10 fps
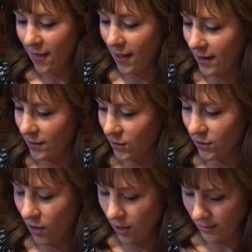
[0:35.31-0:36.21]
that is
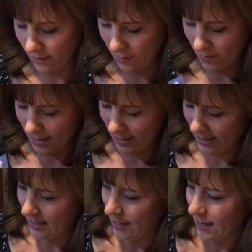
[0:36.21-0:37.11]
just awesome.
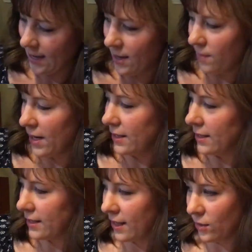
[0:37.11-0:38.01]
But it
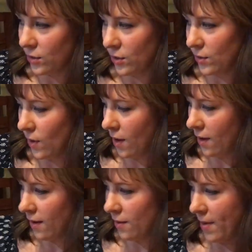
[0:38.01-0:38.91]
just tells you
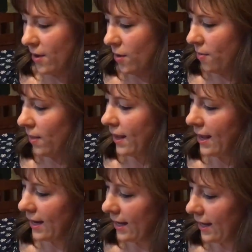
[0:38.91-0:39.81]
all about our
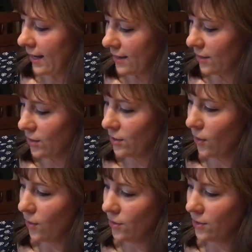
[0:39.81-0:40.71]
planet and the
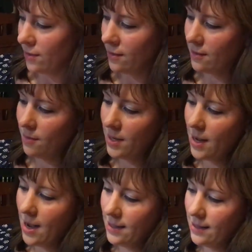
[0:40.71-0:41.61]
solar system, and
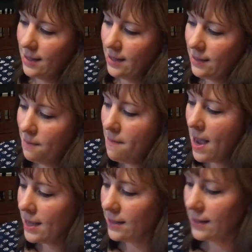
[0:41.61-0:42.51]
it has these
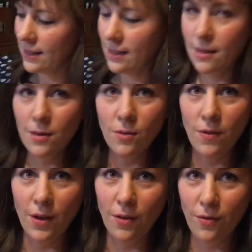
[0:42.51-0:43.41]
massive
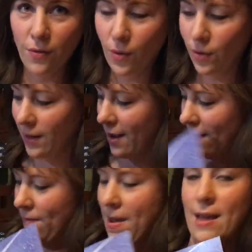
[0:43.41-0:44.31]
fold
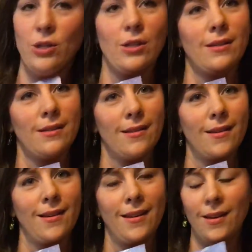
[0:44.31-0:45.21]
out pages,
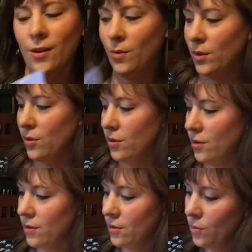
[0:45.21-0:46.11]
which are
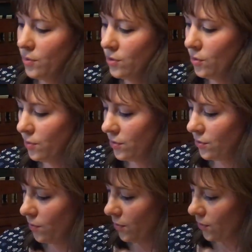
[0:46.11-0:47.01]
just super, super,
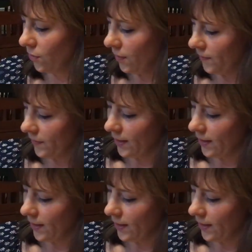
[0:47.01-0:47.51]
super cool.